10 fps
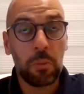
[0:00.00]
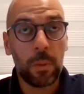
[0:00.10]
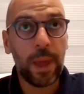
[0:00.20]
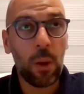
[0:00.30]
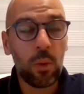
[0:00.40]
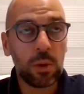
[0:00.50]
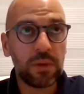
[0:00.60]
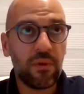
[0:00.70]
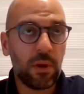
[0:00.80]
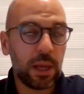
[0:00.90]
That was
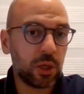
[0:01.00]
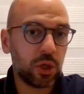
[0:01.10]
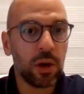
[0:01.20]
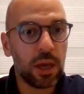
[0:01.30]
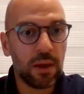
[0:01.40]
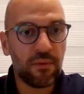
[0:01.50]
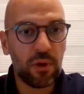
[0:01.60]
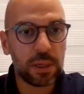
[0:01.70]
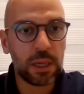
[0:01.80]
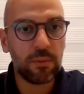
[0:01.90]
for us shocking,
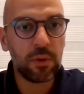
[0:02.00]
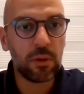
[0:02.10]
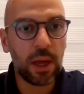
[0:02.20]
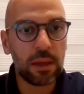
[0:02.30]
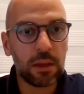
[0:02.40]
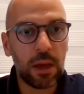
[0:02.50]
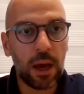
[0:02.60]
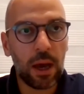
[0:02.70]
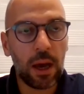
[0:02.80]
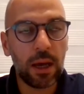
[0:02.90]
for example. And
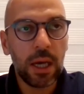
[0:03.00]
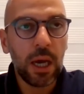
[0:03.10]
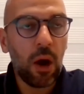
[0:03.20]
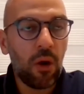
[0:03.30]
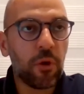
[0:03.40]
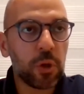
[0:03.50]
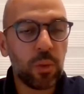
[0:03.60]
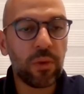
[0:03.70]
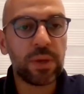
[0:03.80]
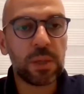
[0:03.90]
of course,
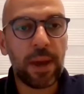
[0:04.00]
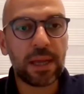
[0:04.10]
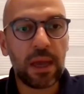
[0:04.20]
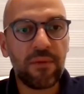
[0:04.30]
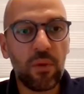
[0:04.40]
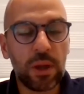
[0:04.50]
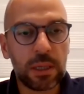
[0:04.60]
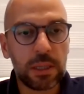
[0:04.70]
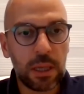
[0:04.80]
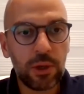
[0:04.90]
we respect everyone's
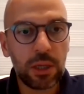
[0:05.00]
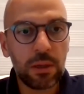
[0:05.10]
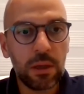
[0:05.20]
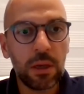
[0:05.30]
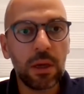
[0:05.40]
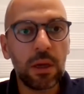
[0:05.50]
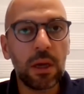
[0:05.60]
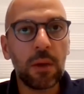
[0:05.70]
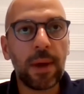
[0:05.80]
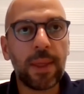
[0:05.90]
decision,
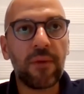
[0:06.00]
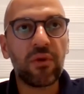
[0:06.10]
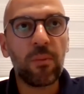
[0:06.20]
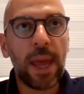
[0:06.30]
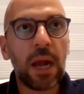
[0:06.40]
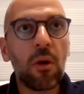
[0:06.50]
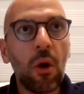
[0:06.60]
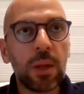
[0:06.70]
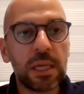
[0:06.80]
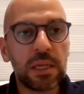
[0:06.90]
but our main
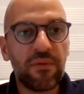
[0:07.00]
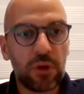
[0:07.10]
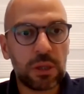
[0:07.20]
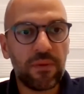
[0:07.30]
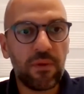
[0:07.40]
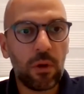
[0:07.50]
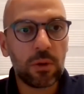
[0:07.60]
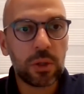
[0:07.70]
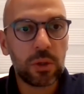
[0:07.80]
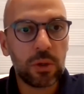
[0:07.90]
goal is, first of all,
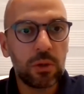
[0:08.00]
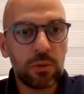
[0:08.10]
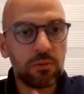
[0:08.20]
to